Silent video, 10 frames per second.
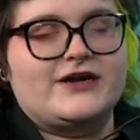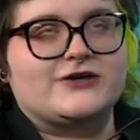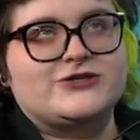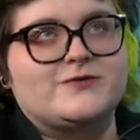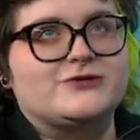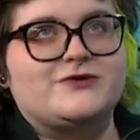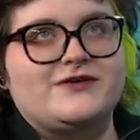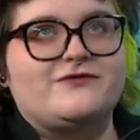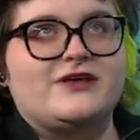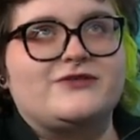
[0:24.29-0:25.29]
October
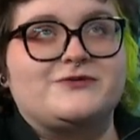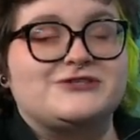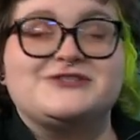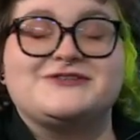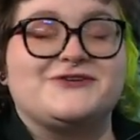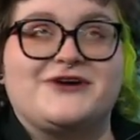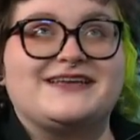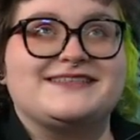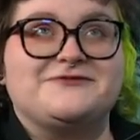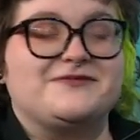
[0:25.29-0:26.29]
25th, which is
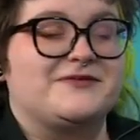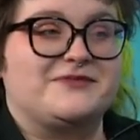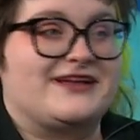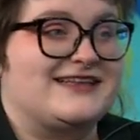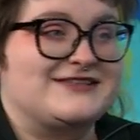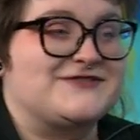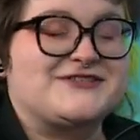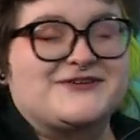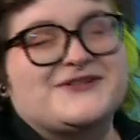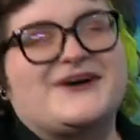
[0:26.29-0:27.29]
crazy, we've been planning this for
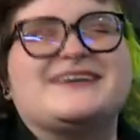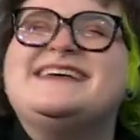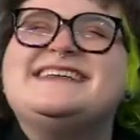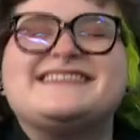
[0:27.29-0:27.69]
so long.